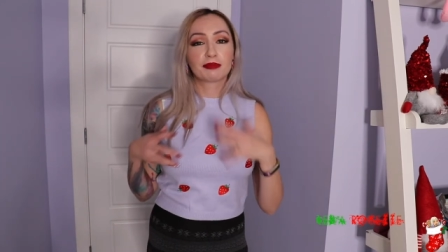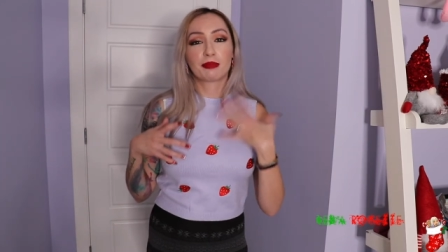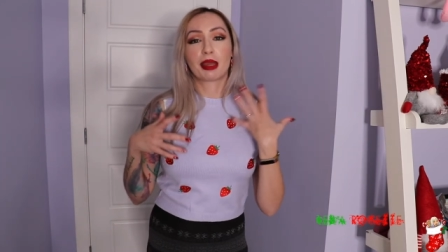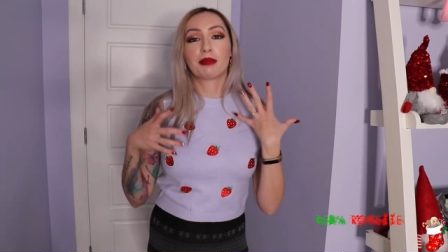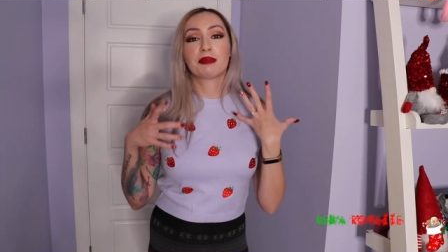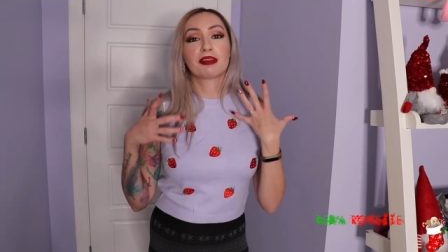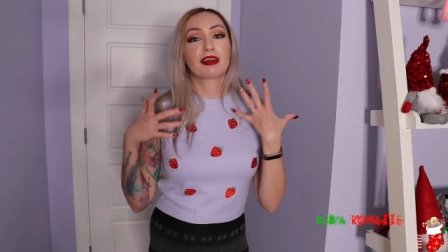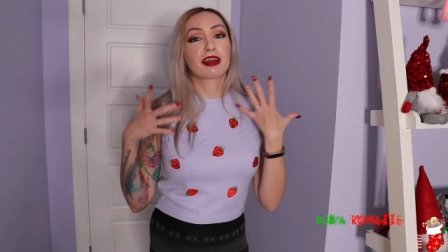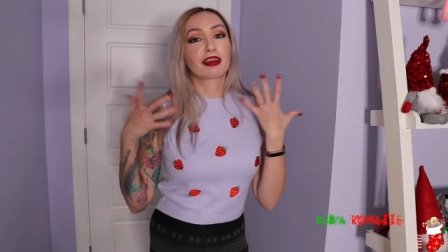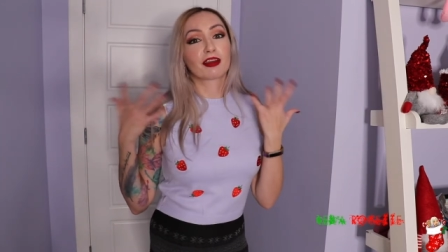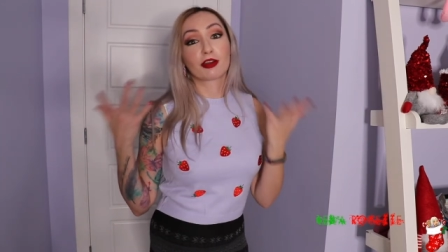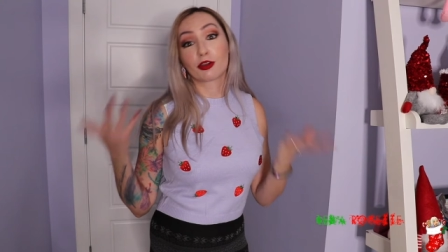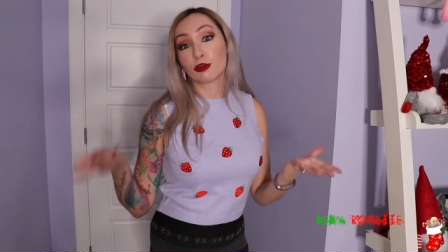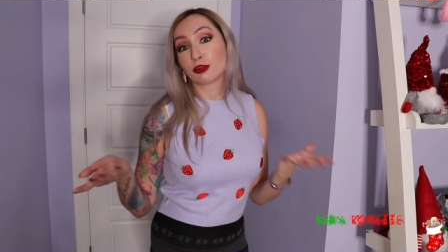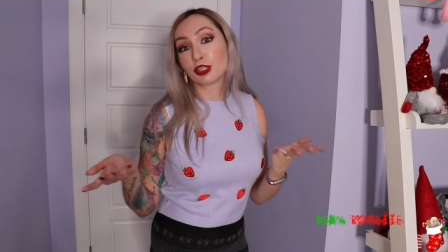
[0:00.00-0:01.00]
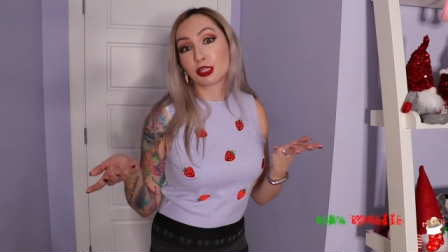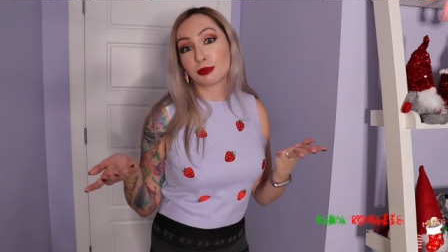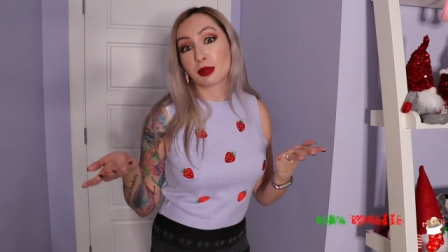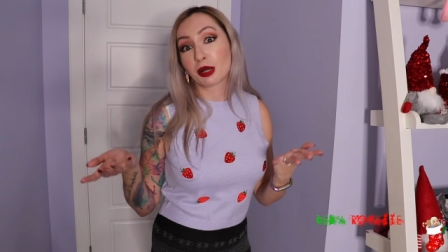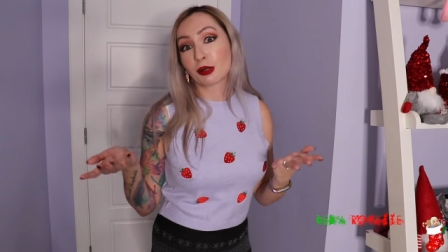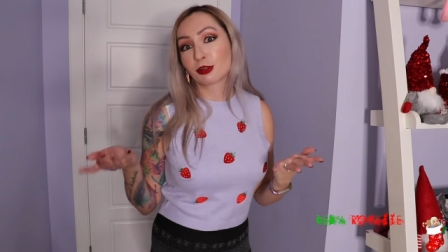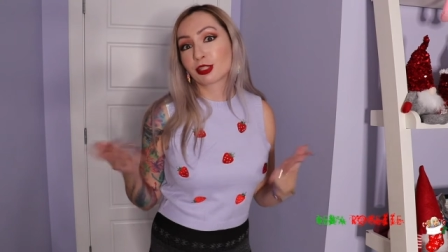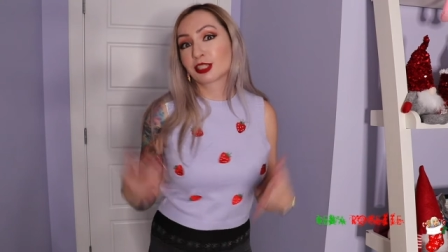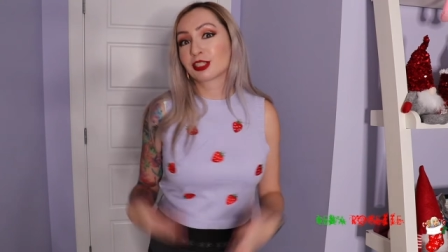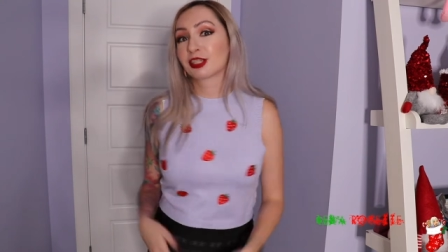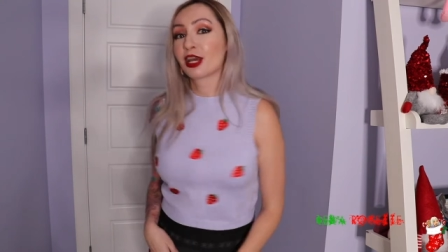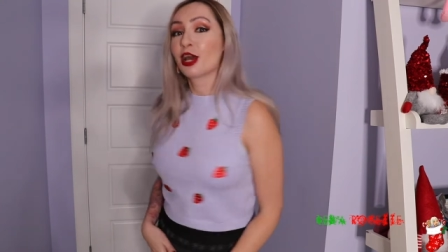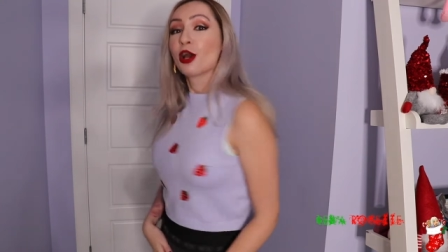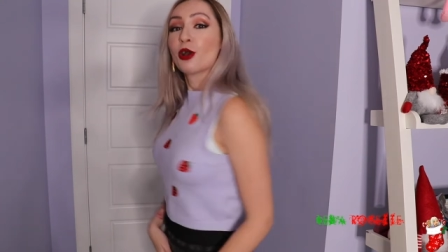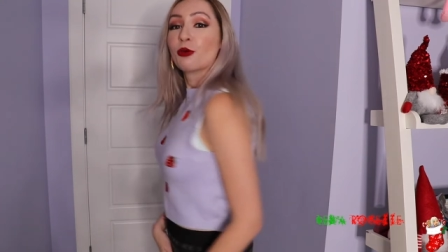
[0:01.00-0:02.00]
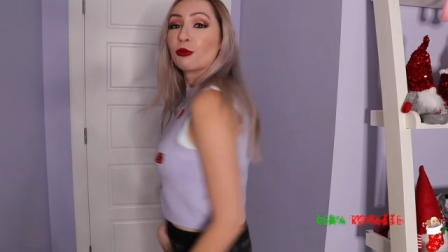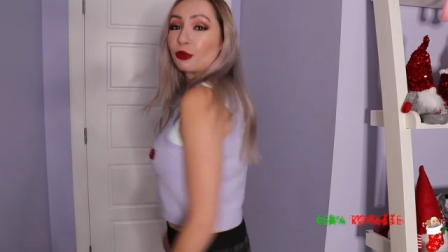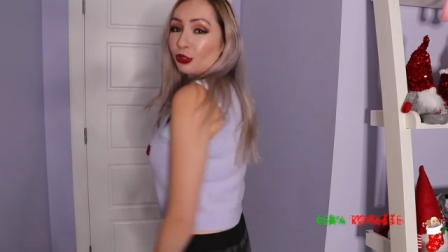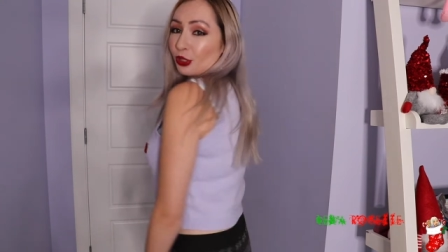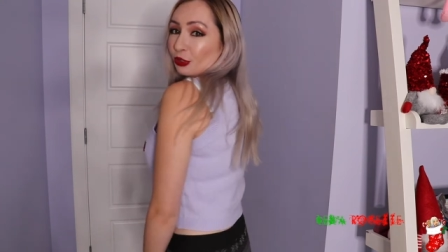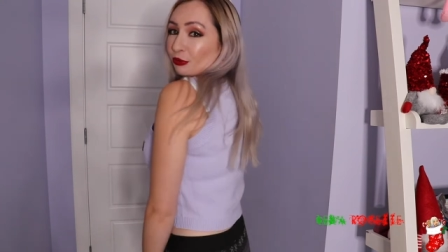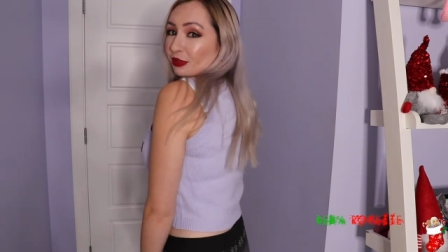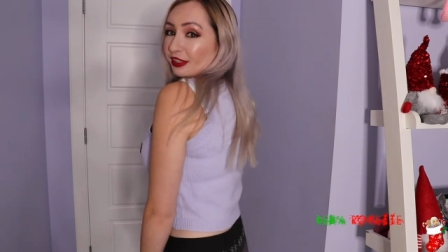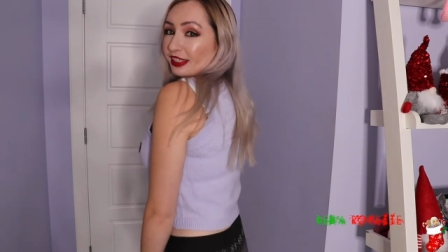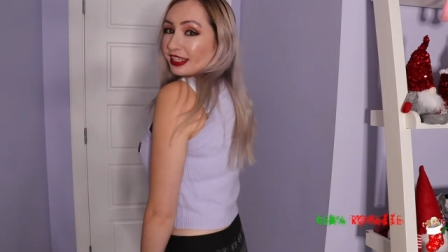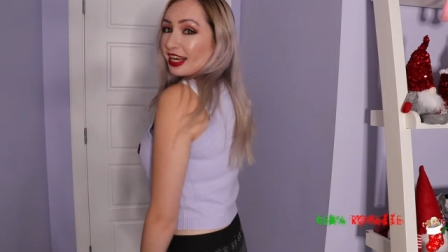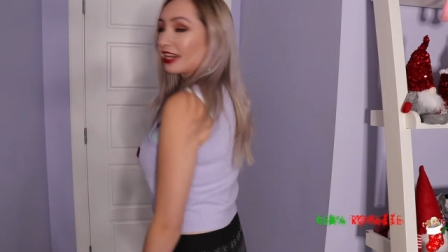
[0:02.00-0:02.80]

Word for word: maybe like a Gucci belt would look really